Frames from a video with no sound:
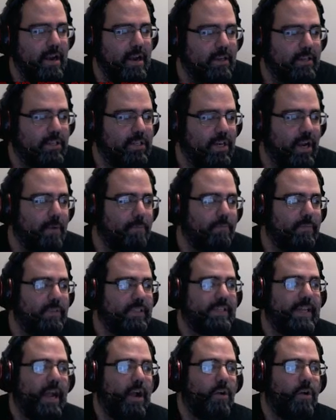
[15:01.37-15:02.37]
gems
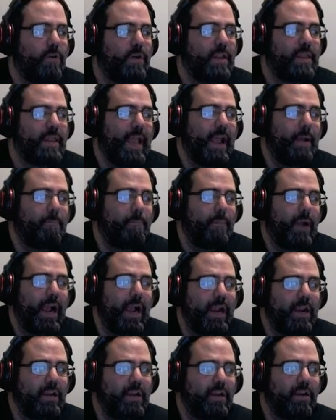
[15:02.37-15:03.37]
down in that
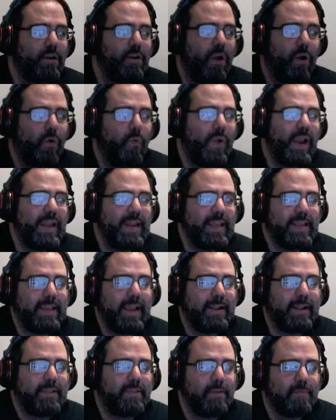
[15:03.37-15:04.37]
mine, and no way to
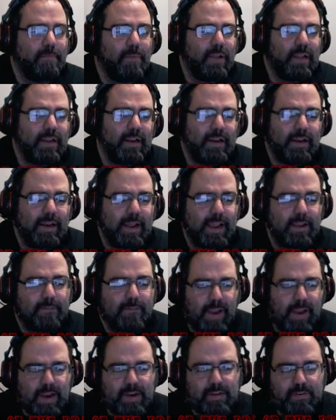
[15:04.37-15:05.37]
get them! Life
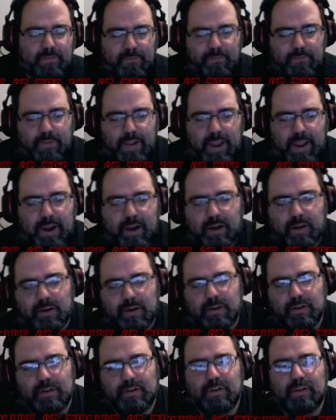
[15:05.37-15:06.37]
ain't fair!
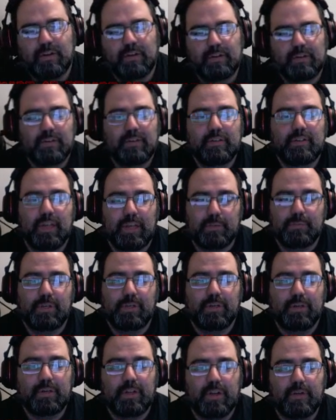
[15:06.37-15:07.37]
Times
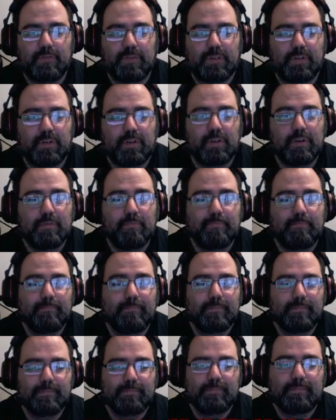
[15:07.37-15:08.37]
are tough, sir.
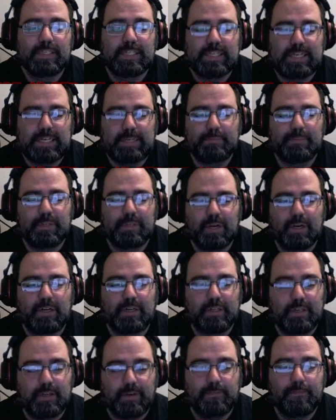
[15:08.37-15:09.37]
Times are
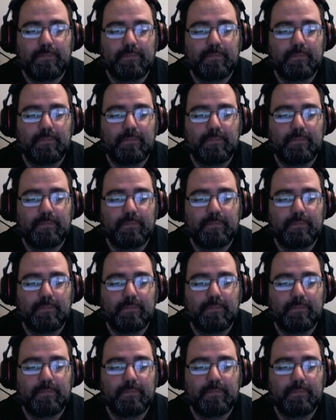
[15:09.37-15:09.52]
tough.